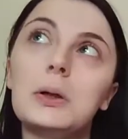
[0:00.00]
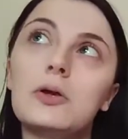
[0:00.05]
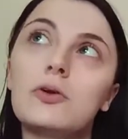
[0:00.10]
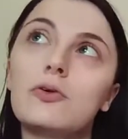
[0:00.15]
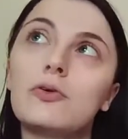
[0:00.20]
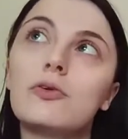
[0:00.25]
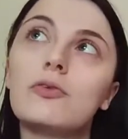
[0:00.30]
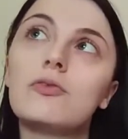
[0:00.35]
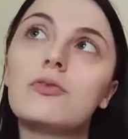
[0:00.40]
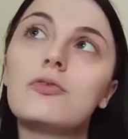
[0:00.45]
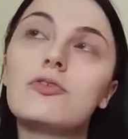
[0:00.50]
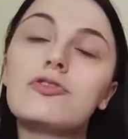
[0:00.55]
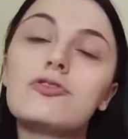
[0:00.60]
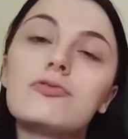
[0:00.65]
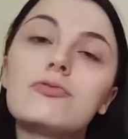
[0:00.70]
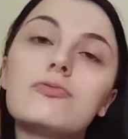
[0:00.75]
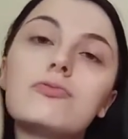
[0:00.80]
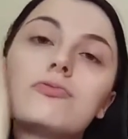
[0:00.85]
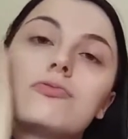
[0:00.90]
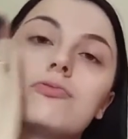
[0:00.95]
sort of
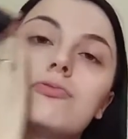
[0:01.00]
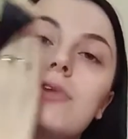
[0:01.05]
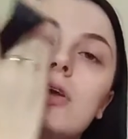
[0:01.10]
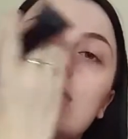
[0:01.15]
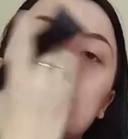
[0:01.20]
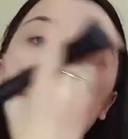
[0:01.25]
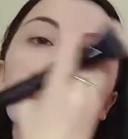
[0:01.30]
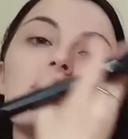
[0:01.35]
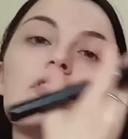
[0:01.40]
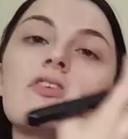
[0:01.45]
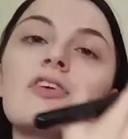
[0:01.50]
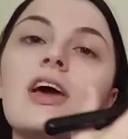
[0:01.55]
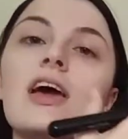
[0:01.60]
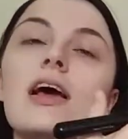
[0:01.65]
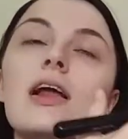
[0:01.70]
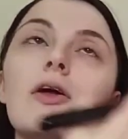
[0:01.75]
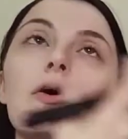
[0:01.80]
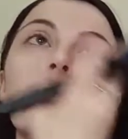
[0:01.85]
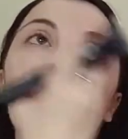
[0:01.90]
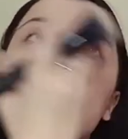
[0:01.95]
sticks his
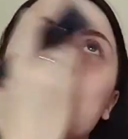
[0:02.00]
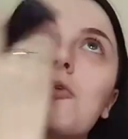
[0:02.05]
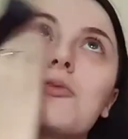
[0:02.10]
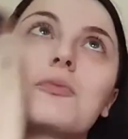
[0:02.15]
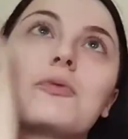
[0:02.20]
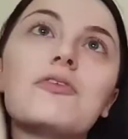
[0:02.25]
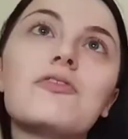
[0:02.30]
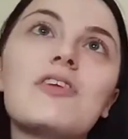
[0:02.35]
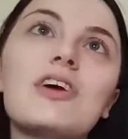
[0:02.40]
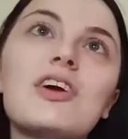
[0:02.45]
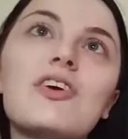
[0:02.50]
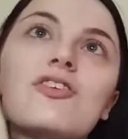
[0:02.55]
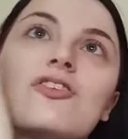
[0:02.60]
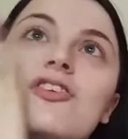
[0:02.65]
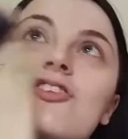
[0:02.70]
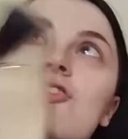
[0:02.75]
tail across my face to